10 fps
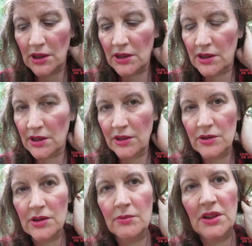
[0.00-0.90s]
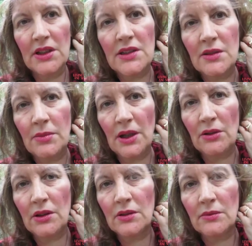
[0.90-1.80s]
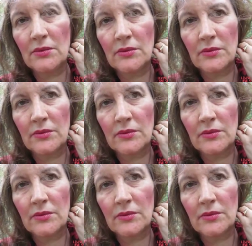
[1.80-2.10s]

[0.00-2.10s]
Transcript: and tell you some things about them.